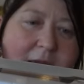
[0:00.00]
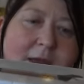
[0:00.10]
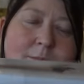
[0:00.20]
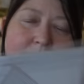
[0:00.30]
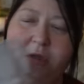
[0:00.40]

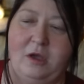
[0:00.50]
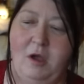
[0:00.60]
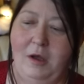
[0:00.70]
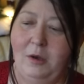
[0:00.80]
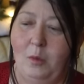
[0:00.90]

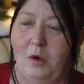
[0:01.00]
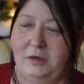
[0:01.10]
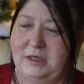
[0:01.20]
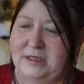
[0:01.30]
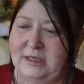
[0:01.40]
curl and
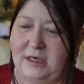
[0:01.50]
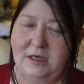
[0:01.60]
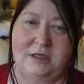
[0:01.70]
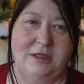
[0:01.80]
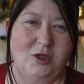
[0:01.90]
wand, isn't
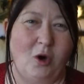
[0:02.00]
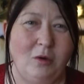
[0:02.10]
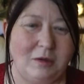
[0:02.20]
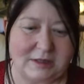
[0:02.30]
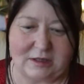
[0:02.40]
it?
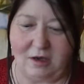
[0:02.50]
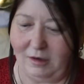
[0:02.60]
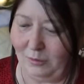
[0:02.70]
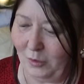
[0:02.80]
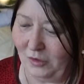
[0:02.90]
Tongs,
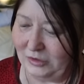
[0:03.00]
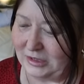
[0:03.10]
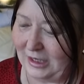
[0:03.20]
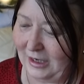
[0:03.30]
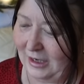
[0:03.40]
curl and
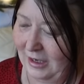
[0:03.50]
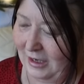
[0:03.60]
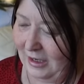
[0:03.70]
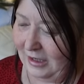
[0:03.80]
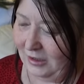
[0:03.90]
wand,
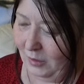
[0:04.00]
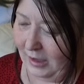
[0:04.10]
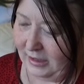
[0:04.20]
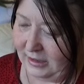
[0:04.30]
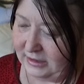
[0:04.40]
you know.
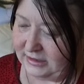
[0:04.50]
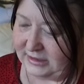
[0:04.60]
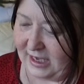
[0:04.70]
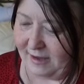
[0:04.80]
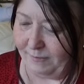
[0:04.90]
And
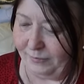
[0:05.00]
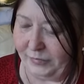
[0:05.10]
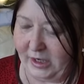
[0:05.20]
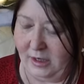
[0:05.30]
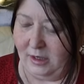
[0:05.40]
it's that
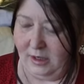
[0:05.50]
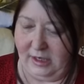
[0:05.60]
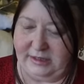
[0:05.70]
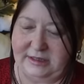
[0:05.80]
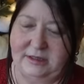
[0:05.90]

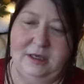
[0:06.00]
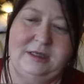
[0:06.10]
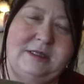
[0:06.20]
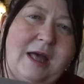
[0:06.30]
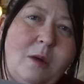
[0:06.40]

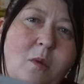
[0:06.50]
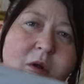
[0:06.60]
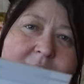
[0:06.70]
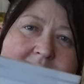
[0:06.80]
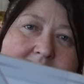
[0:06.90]

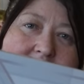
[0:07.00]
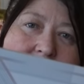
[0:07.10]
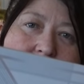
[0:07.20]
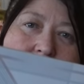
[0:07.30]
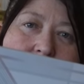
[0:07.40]
one
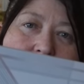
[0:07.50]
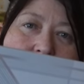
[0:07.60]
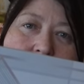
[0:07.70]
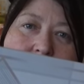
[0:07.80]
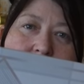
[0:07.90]
there,
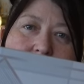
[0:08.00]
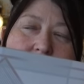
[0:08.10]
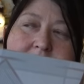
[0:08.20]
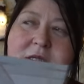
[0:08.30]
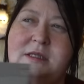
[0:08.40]

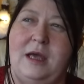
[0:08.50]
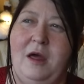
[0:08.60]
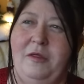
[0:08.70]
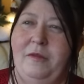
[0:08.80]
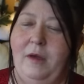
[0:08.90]
and it's
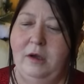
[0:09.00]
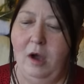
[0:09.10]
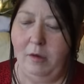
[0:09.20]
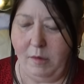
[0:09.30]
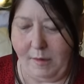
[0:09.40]
I
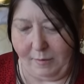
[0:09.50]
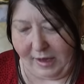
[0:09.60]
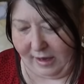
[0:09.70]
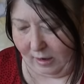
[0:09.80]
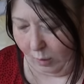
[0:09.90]
can't remember
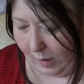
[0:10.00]
how